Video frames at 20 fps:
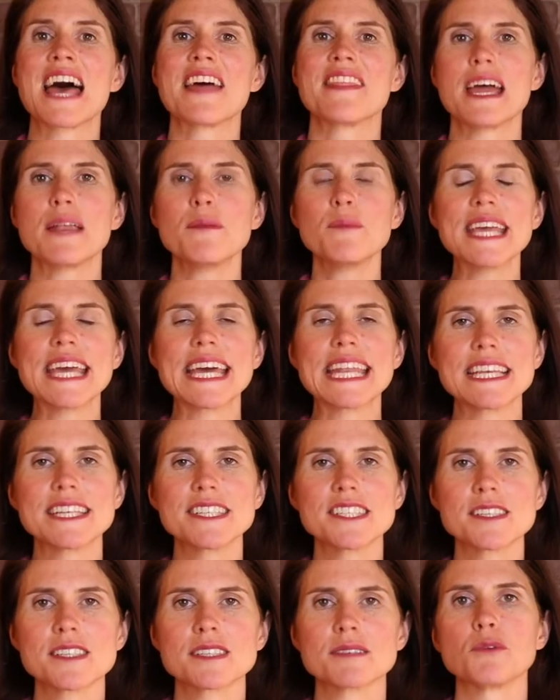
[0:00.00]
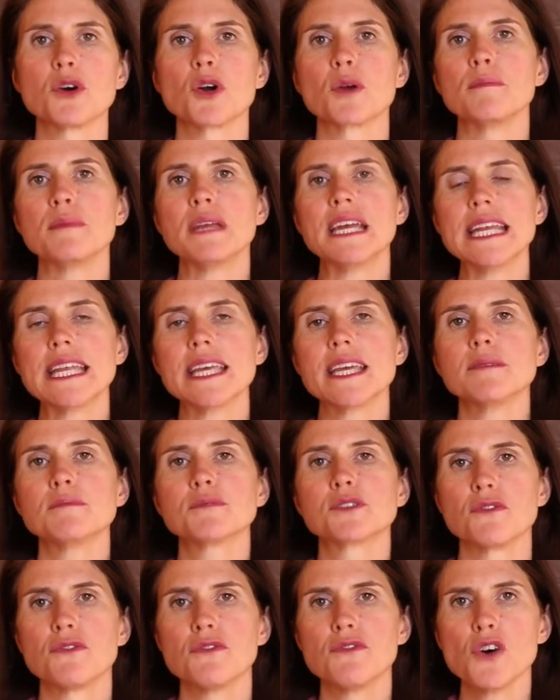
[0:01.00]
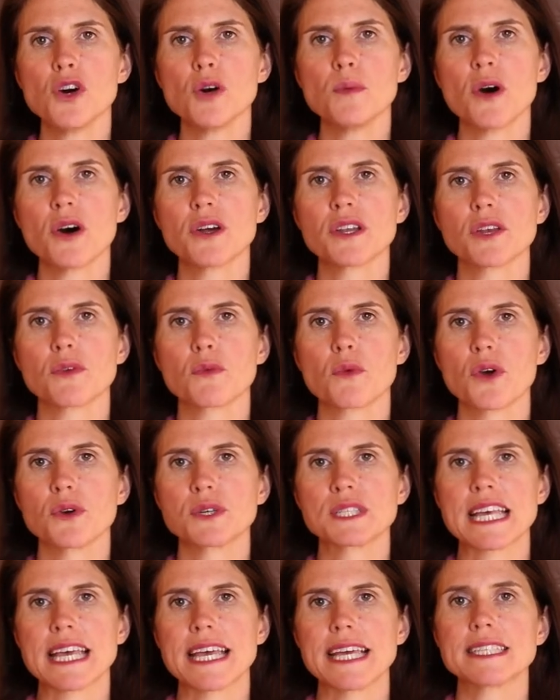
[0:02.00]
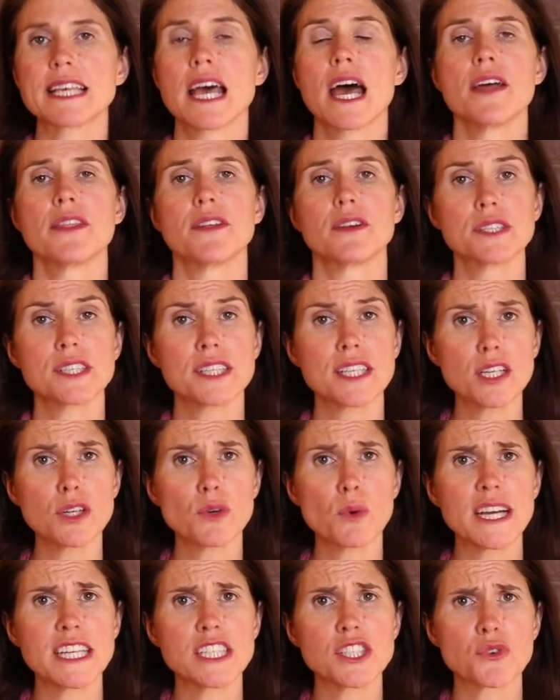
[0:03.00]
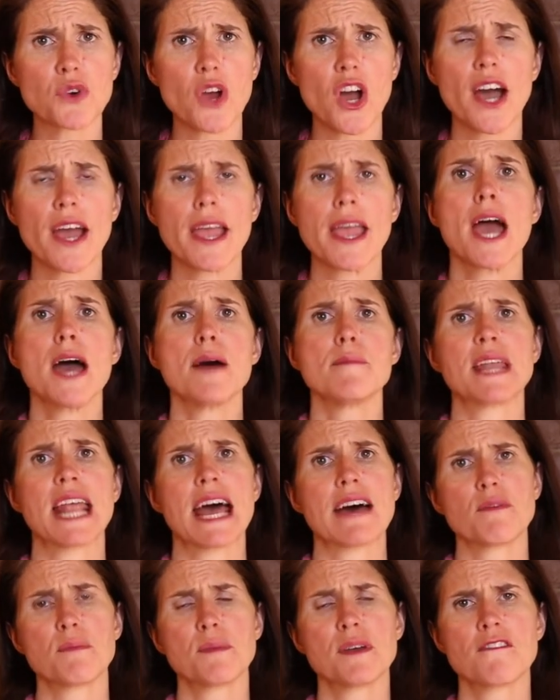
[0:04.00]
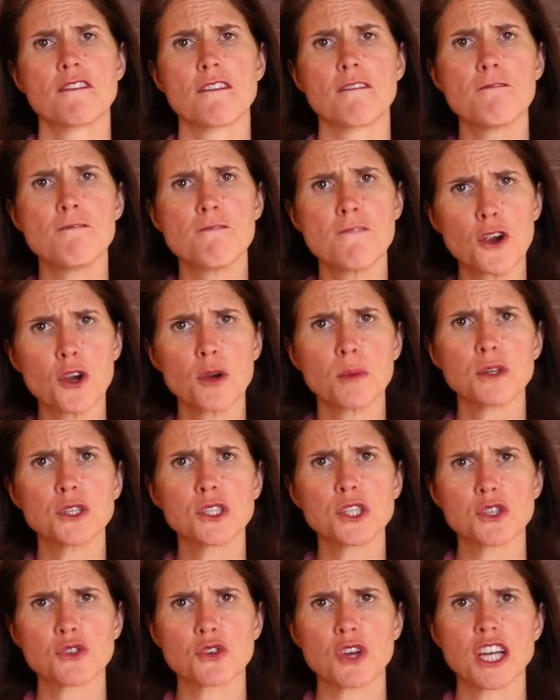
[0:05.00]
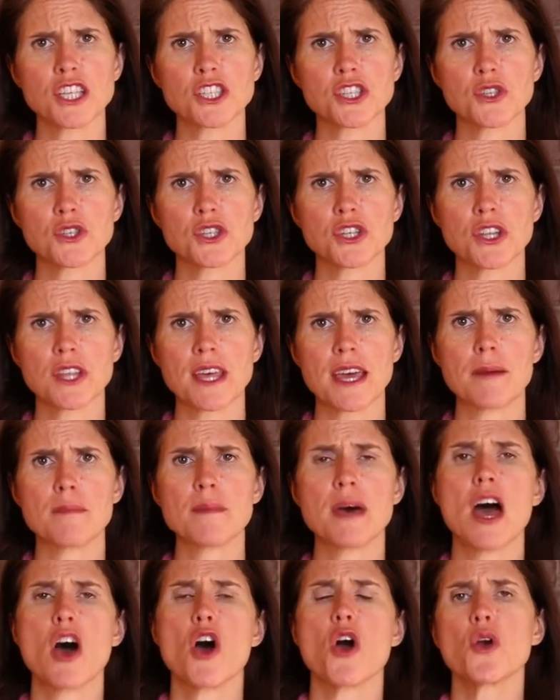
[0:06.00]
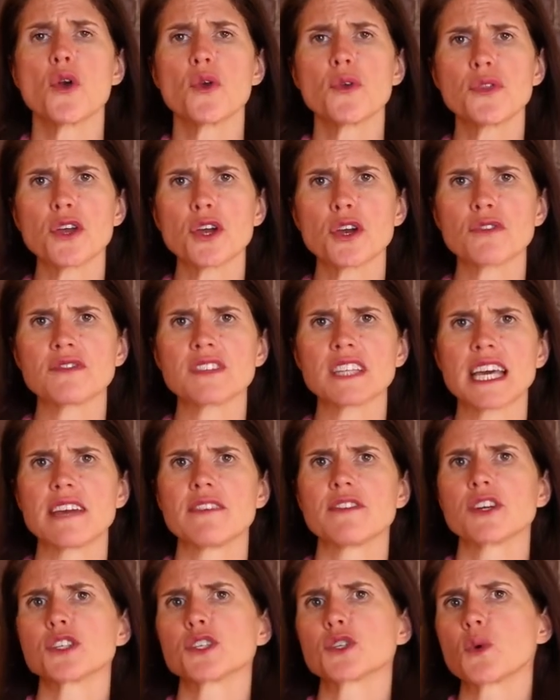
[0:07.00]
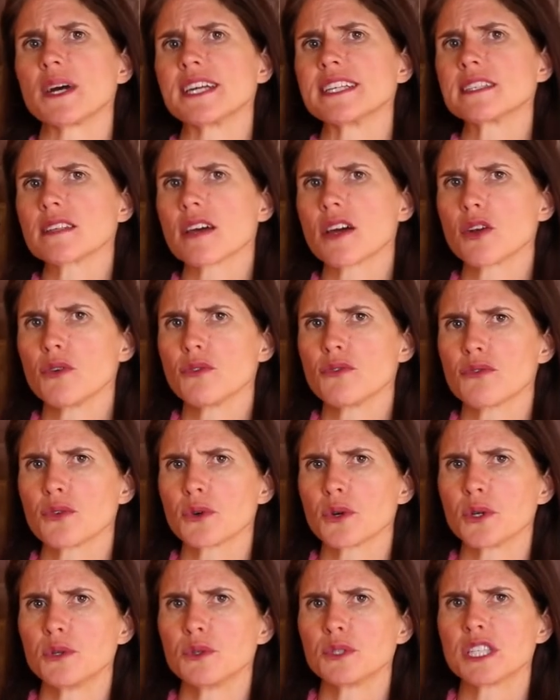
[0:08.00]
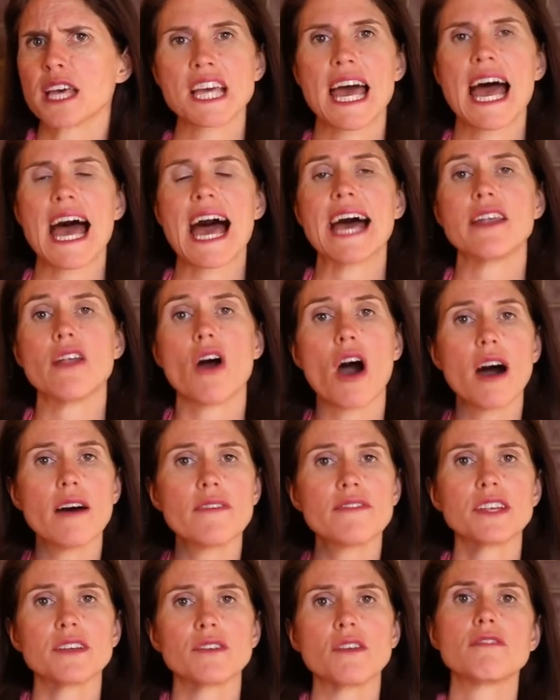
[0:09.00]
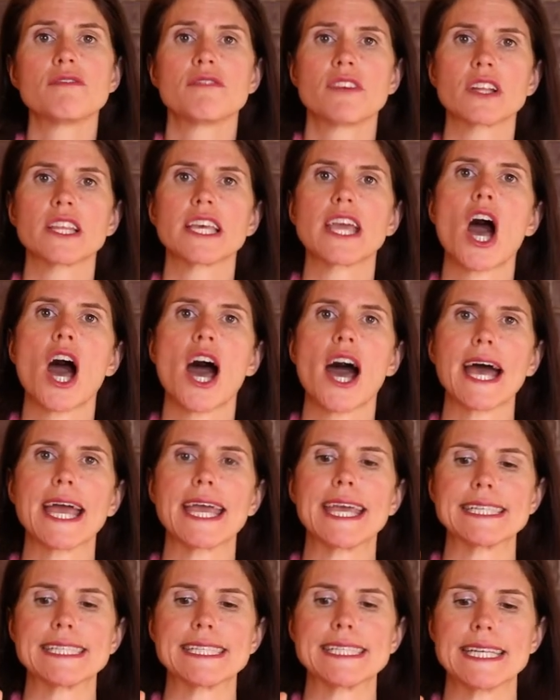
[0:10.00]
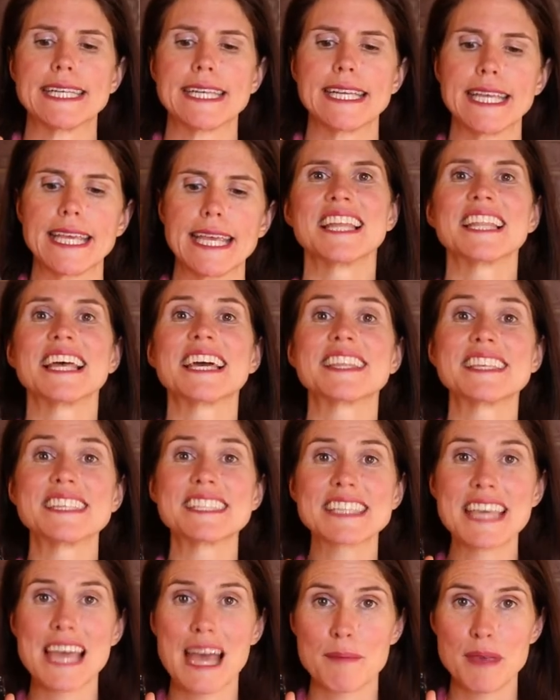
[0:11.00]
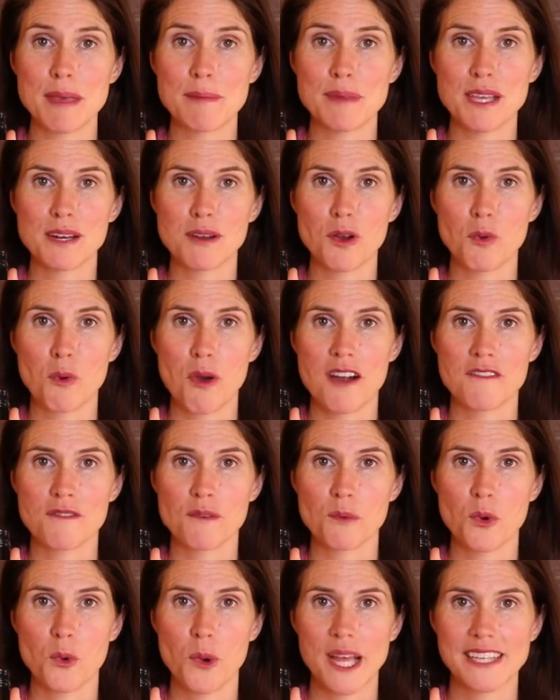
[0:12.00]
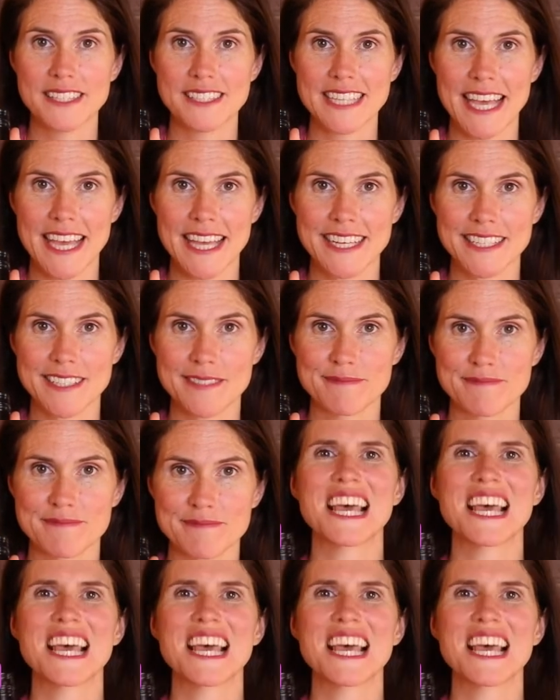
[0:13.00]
Then we get into some more medium to full bodied rosés that are still quite dry but have a bit of a firmer structure to them, earthier flavors, quite subtle fruit, and often fairly high acidity, like this Gamay Pinot Noir from Quail's Gate.